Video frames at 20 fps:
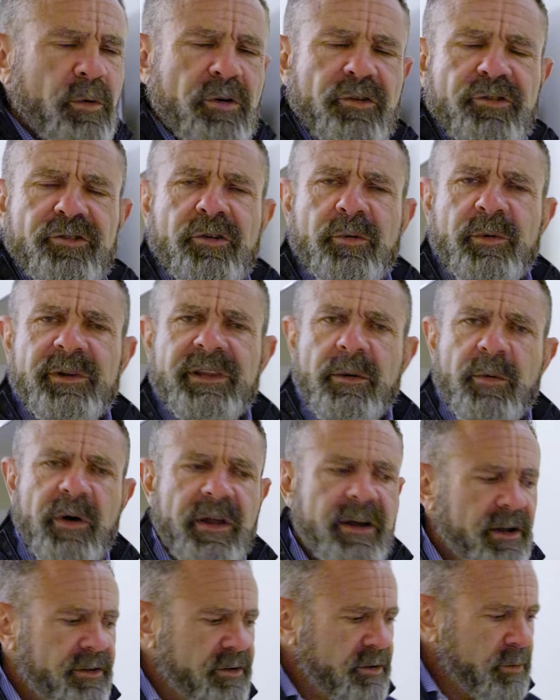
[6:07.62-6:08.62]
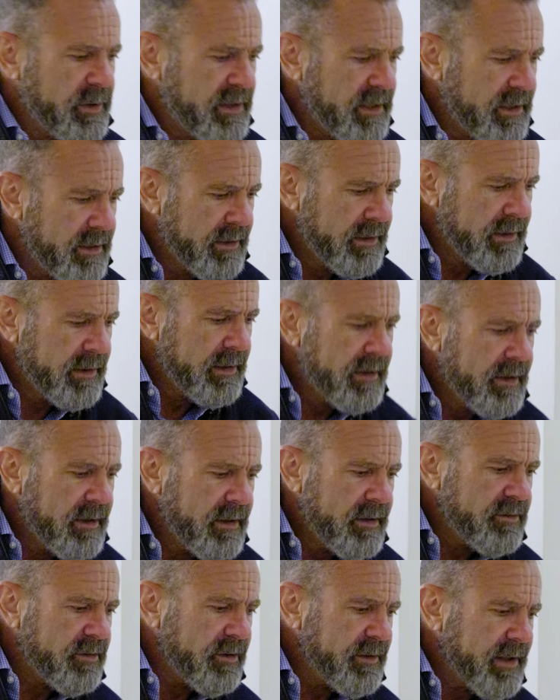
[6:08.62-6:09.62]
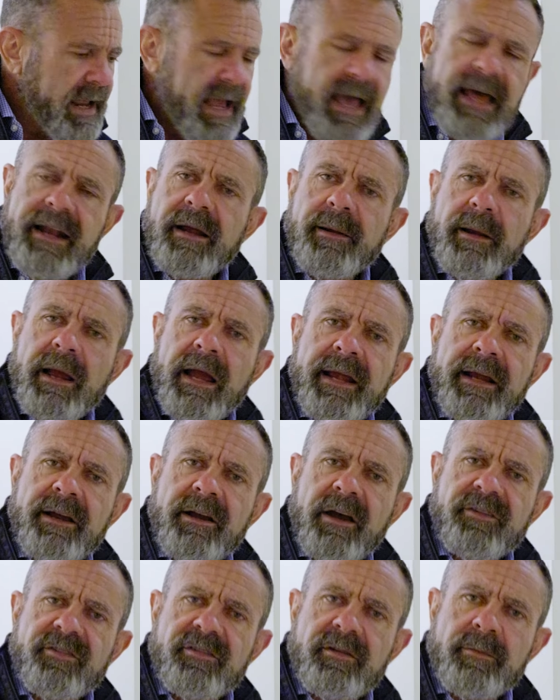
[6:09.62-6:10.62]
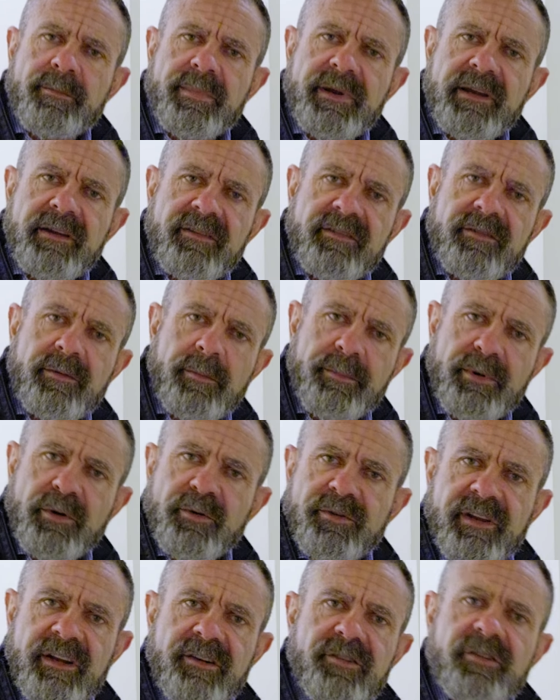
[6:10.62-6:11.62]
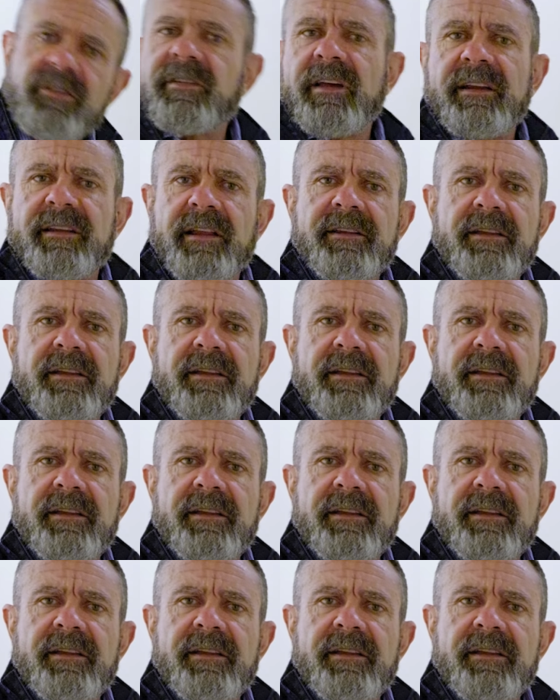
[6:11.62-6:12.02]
weren't sure what they wanted to do with it. So they had a custom piece built in just like